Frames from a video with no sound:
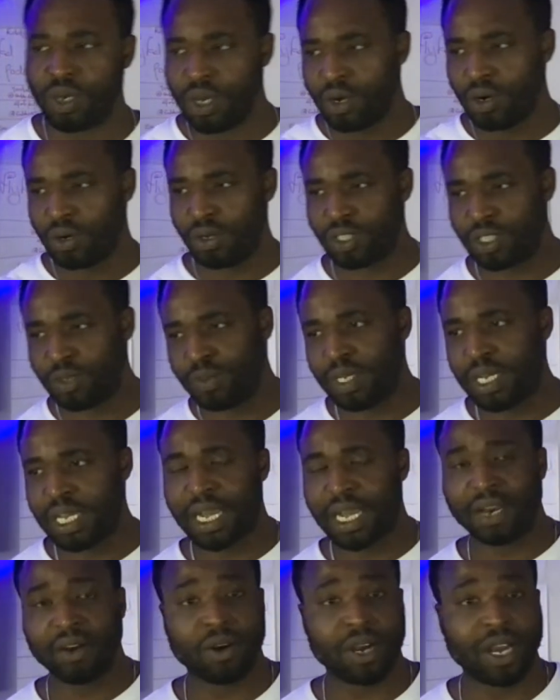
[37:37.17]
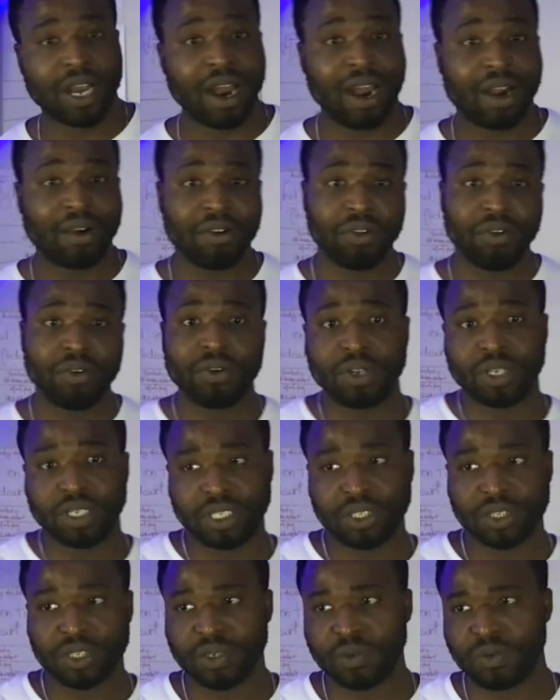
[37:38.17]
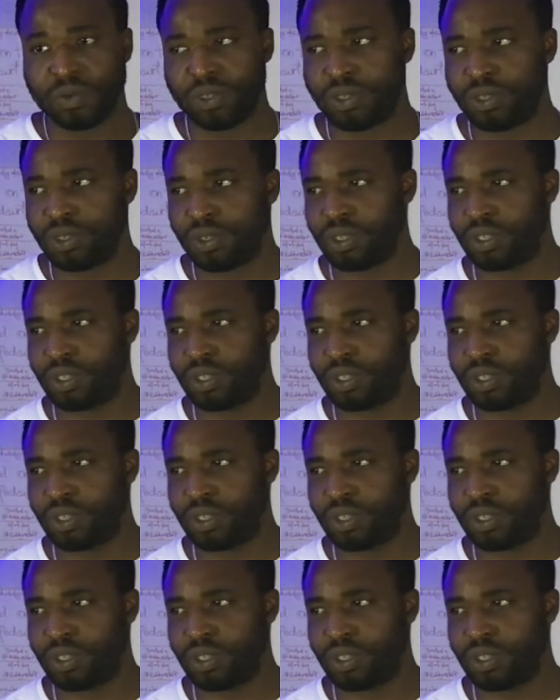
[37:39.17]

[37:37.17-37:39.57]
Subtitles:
Or does it mean that I cannot carry you on the journey with you?